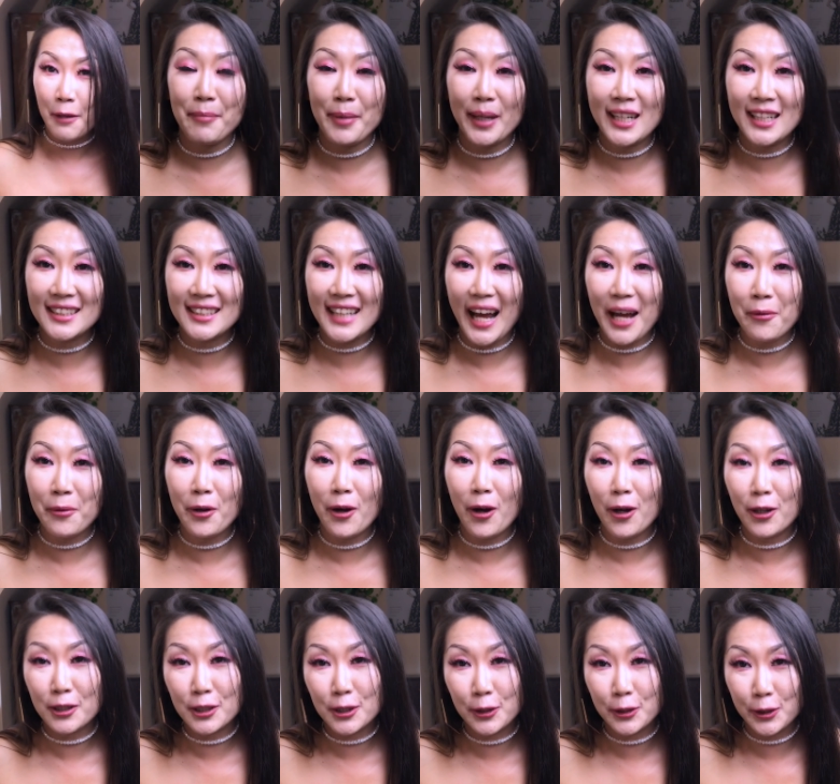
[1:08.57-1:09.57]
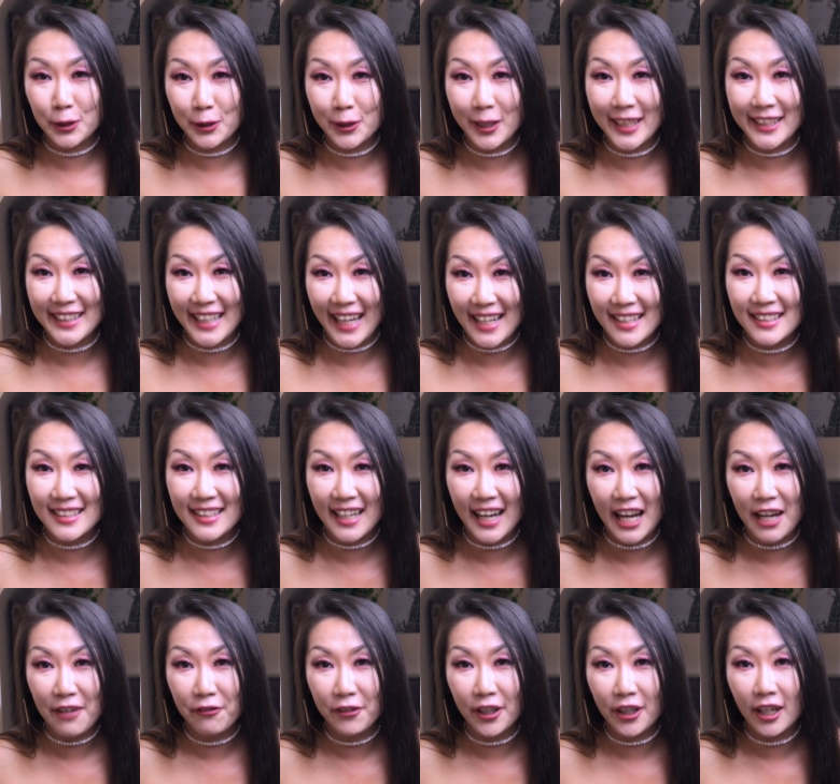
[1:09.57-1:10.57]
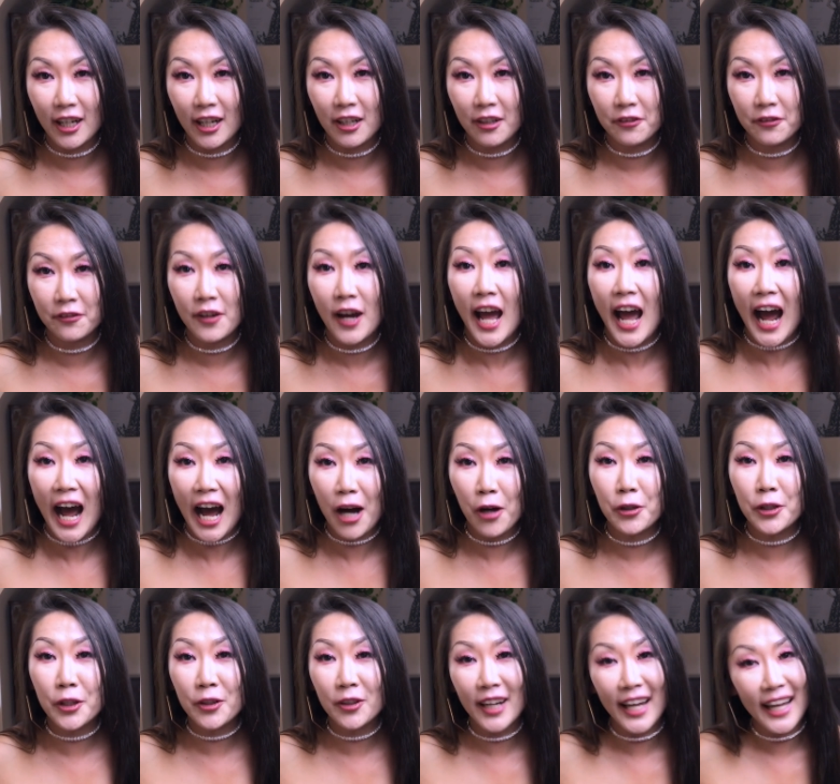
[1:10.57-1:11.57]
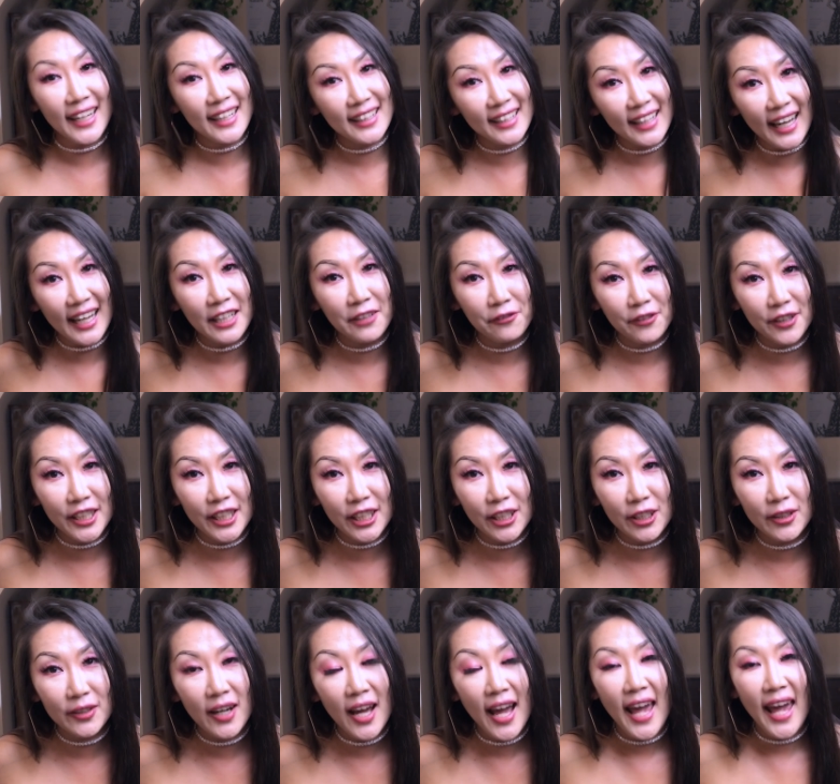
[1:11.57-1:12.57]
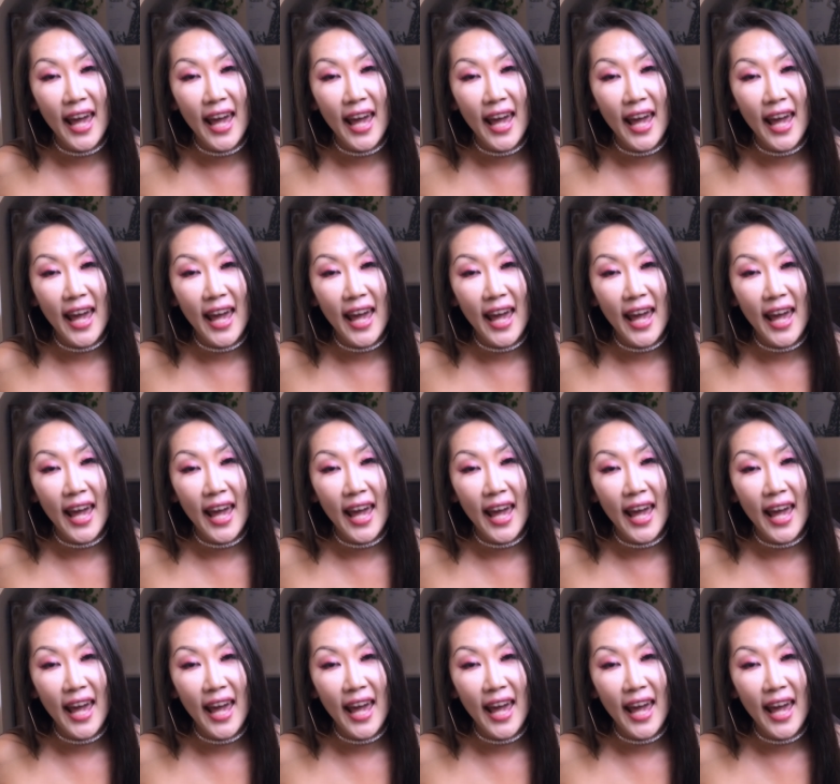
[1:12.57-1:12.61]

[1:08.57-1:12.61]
because I will also do a dance cover of How You Like That video,